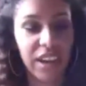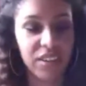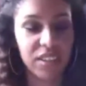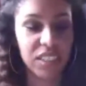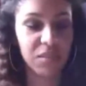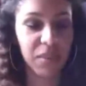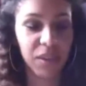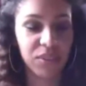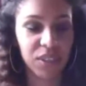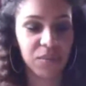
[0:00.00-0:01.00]
Garrett
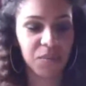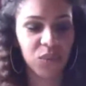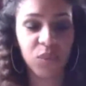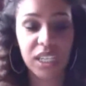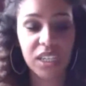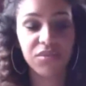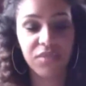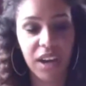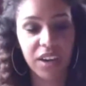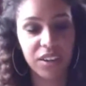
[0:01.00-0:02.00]
dismounted. "We need a
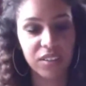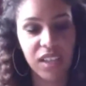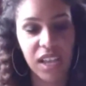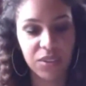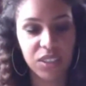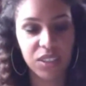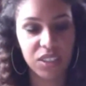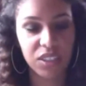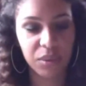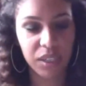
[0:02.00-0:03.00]
fire. I'll see
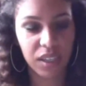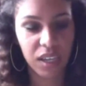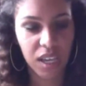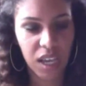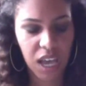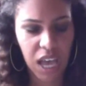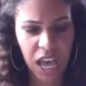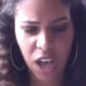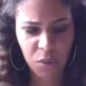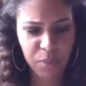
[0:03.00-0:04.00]
to it."
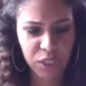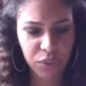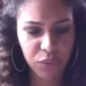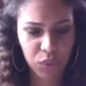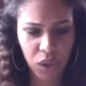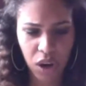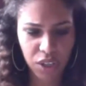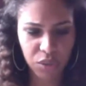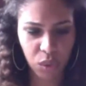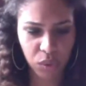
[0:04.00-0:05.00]
"How big a fool are
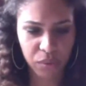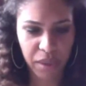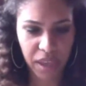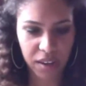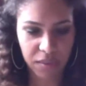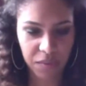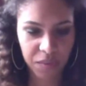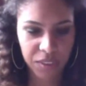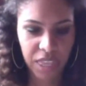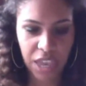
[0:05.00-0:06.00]
you, old man?
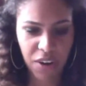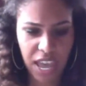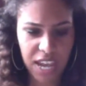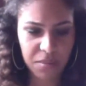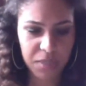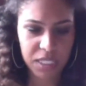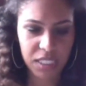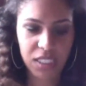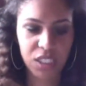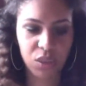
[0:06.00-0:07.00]
There are
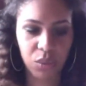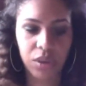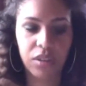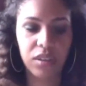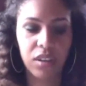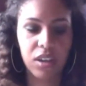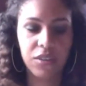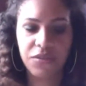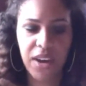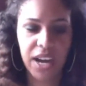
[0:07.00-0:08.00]
enemies in this wood.
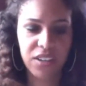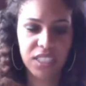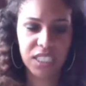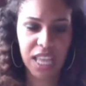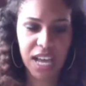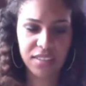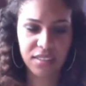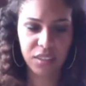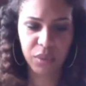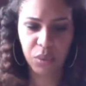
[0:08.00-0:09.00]
A fire is the
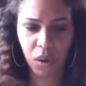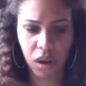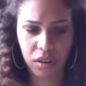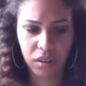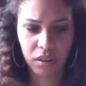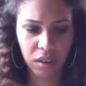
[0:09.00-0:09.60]
last thing we want."